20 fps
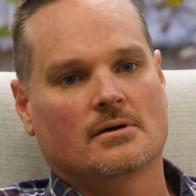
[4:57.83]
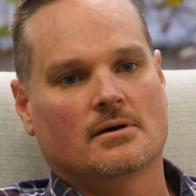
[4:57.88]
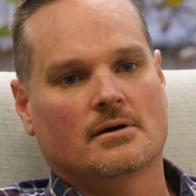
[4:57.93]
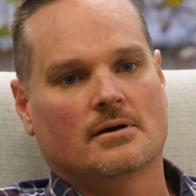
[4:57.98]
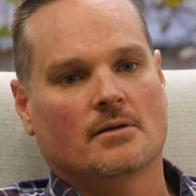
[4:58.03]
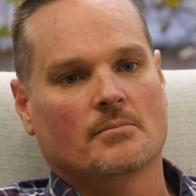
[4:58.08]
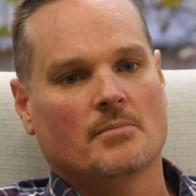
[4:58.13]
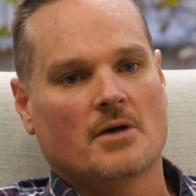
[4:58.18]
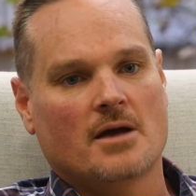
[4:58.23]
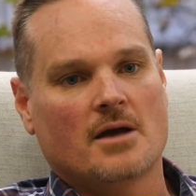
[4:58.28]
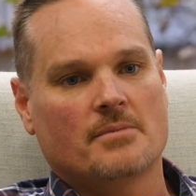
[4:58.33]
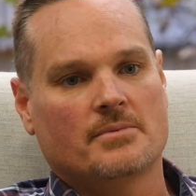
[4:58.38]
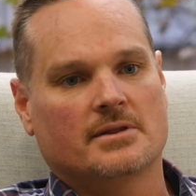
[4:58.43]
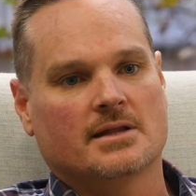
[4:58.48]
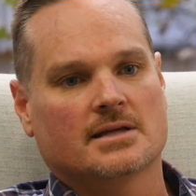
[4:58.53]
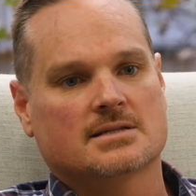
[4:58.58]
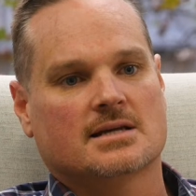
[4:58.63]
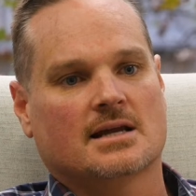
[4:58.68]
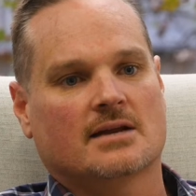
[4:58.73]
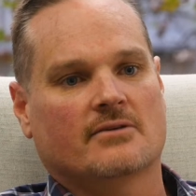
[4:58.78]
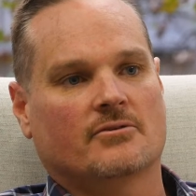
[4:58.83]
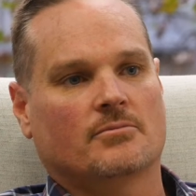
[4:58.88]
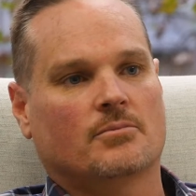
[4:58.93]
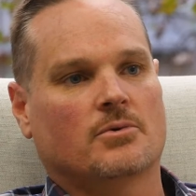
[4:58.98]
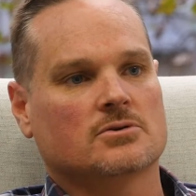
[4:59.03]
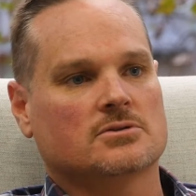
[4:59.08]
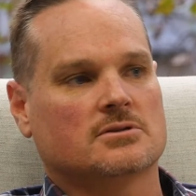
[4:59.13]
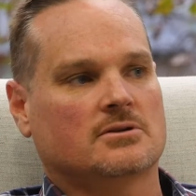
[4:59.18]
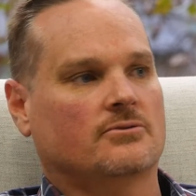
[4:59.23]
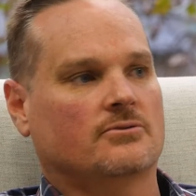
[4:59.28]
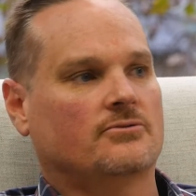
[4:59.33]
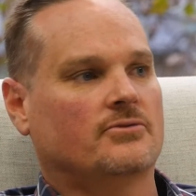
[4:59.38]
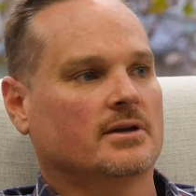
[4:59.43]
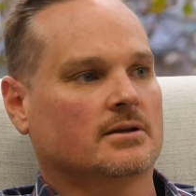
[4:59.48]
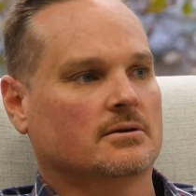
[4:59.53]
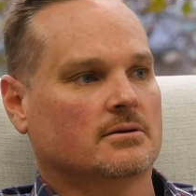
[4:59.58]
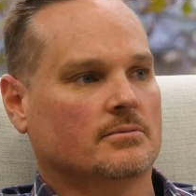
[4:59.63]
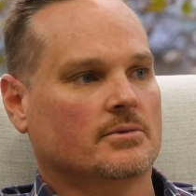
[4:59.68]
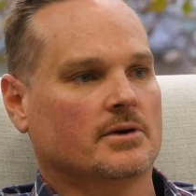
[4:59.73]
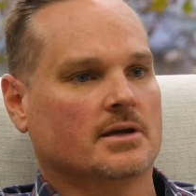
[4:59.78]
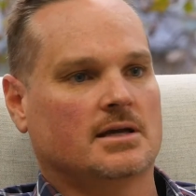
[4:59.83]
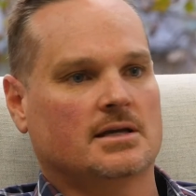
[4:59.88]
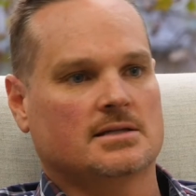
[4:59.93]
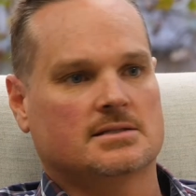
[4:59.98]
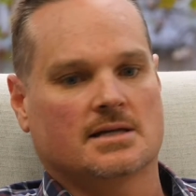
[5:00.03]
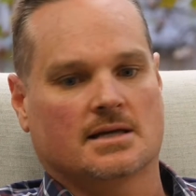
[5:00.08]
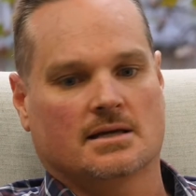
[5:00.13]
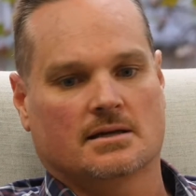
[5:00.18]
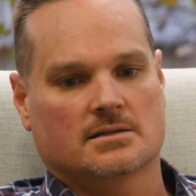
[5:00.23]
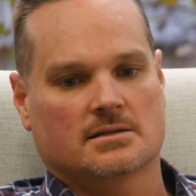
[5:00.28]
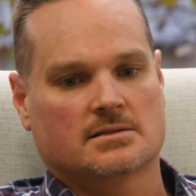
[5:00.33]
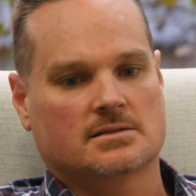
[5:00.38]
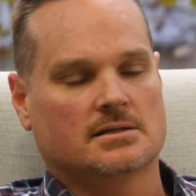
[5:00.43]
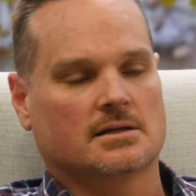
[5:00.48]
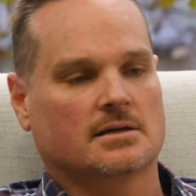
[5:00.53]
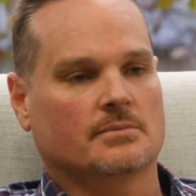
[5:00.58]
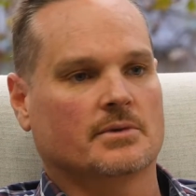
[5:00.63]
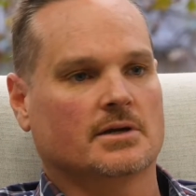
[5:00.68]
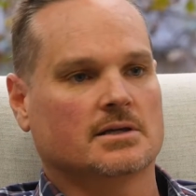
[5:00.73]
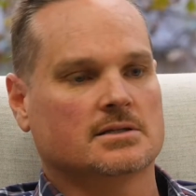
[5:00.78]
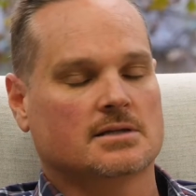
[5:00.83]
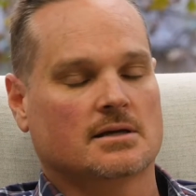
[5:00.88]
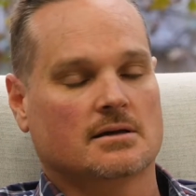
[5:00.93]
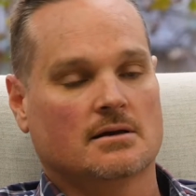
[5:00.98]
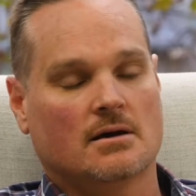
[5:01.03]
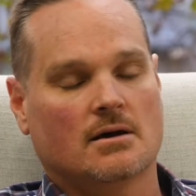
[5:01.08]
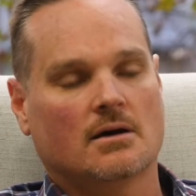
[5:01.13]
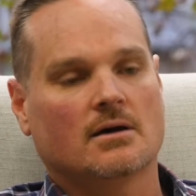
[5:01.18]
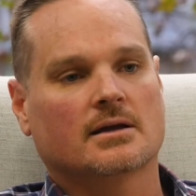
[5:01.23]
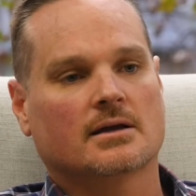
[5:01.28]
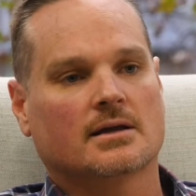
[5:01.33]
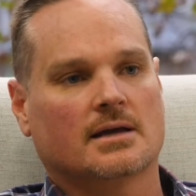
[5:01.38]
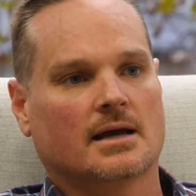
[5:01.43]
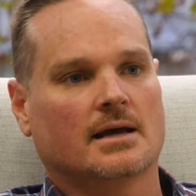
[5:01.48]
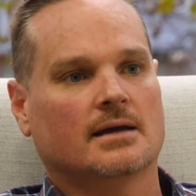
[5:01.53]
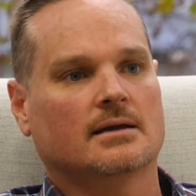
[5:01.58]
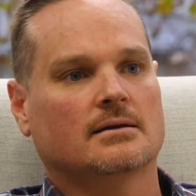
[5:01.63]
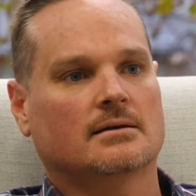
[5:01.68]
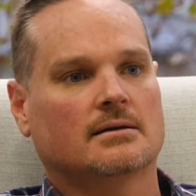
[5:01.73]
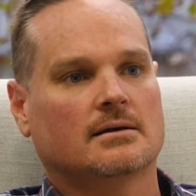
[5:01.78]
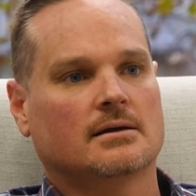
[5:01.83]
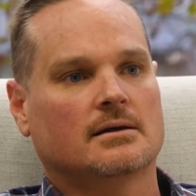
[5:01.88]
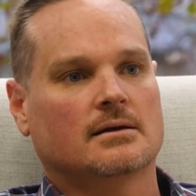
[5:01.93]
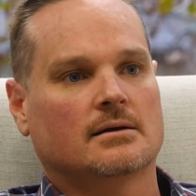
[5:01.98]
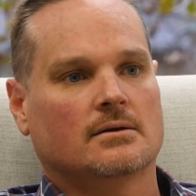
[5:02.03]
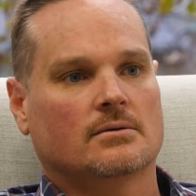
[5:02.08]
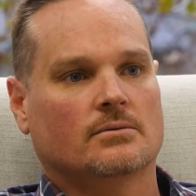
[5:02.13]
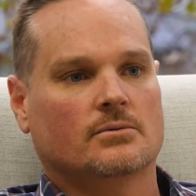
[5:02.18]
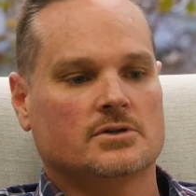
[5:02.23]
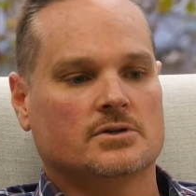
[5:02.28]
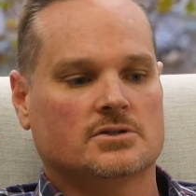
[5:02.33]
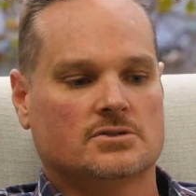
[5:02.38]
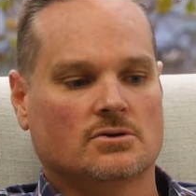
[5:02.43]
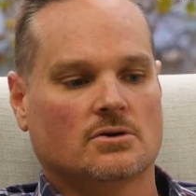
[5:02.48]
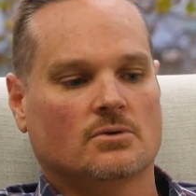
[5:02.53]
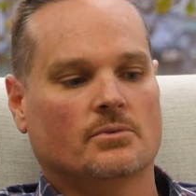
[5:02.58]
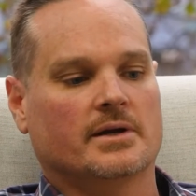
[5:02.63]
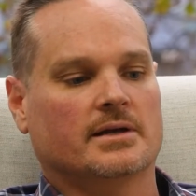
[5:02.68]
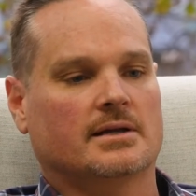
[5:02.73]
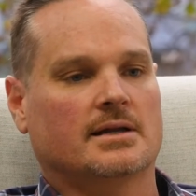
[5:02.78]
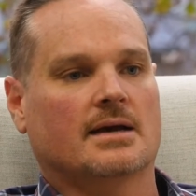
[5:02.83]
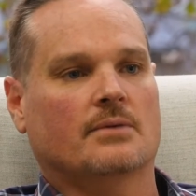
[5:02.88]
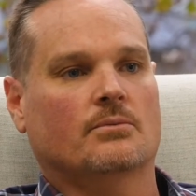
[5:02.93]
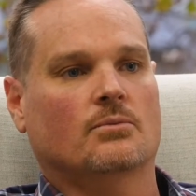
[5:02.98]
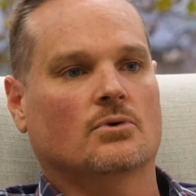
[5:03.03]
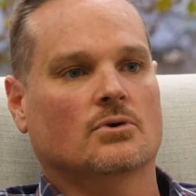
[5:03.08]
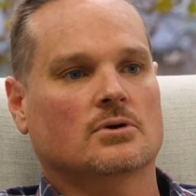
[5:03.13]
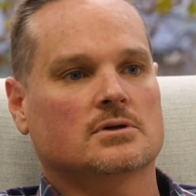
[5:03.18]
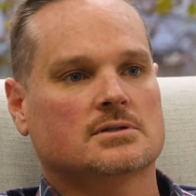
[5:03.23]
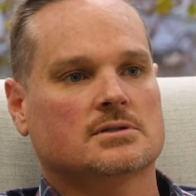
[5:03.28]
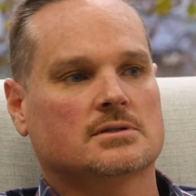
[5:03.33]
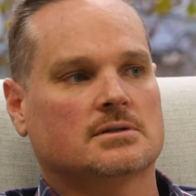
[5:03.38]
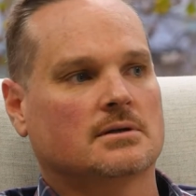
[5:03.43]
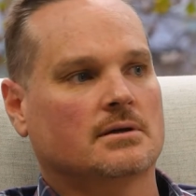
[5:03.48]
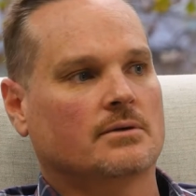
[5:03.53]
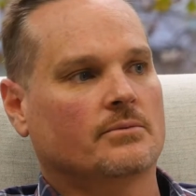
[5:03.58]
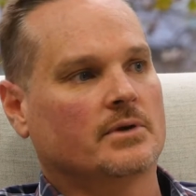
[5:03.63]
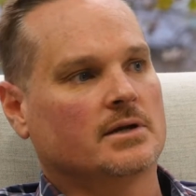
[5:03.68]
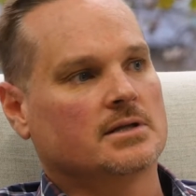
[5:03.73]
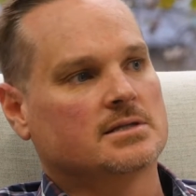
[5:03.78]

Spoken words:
I'm hoping that's going to have a positive effect on my kids. They're going to see me and say, oh, okay, we saw where Dad was, and we can